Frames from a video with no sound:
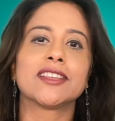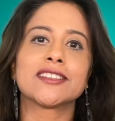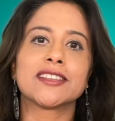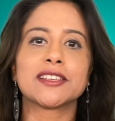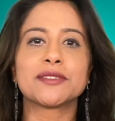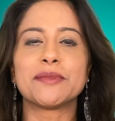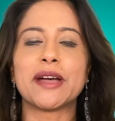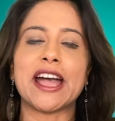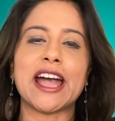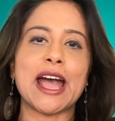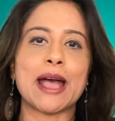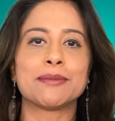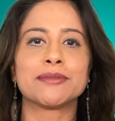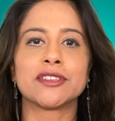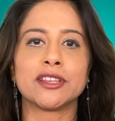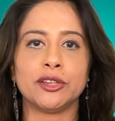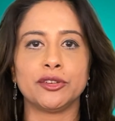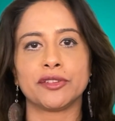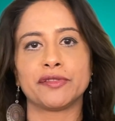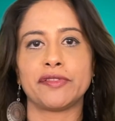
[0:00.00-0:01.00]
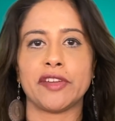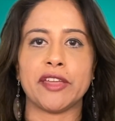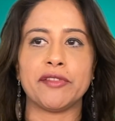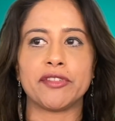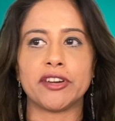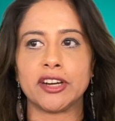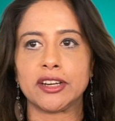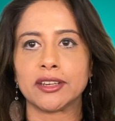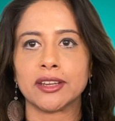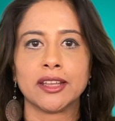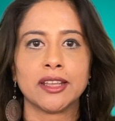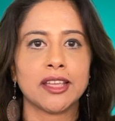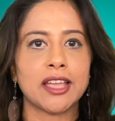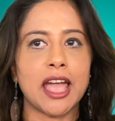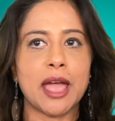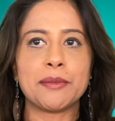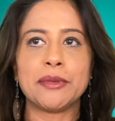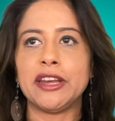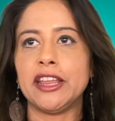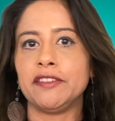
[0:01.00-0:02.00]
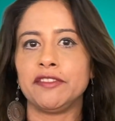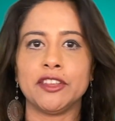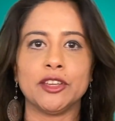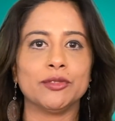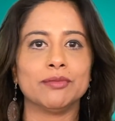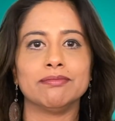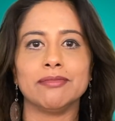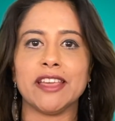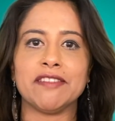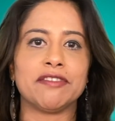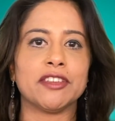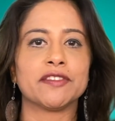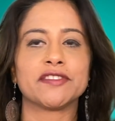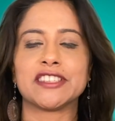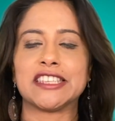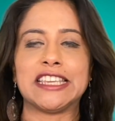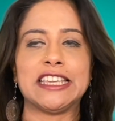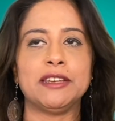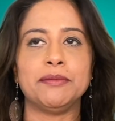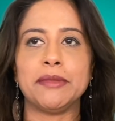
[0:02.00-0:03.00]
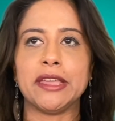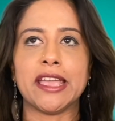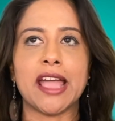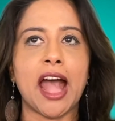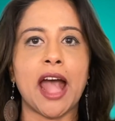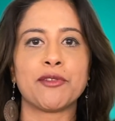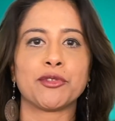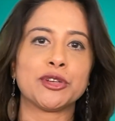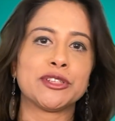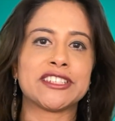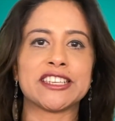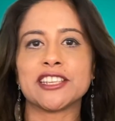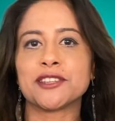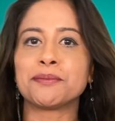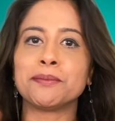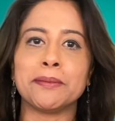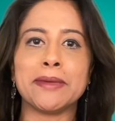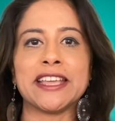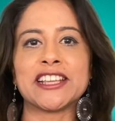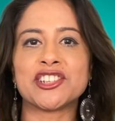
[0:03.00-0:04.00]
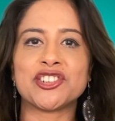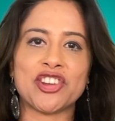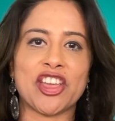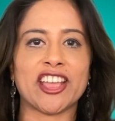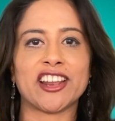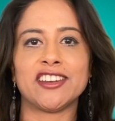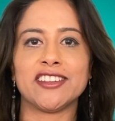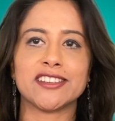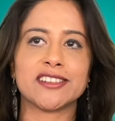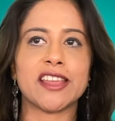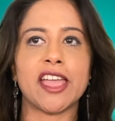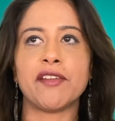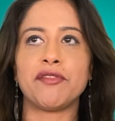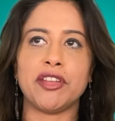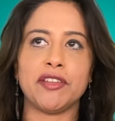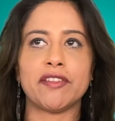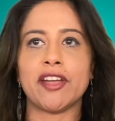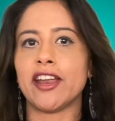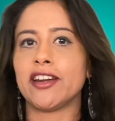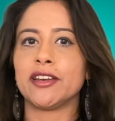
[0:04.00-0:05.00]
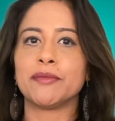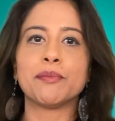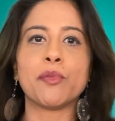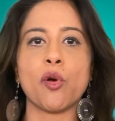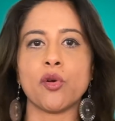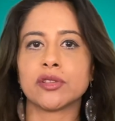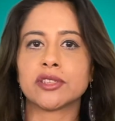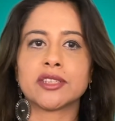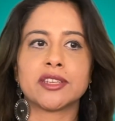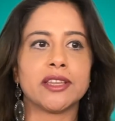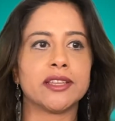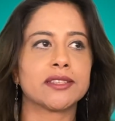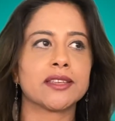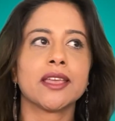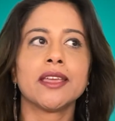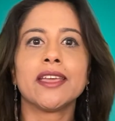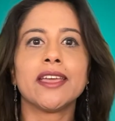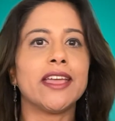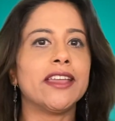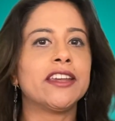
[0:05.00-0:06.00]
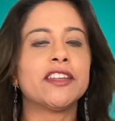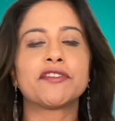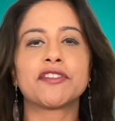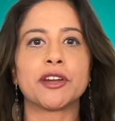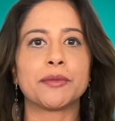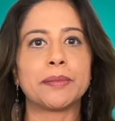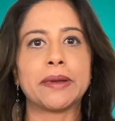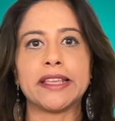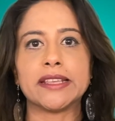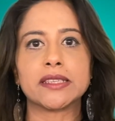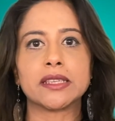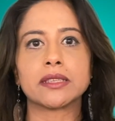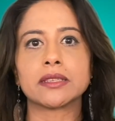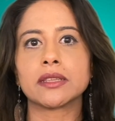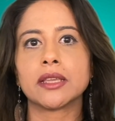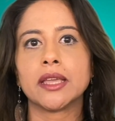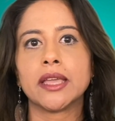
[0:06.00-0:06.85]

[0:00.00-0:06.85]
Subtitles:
is my absolute favorite. I mean, if you've seen me, I would just make checklists everywhere and Post-its in different places.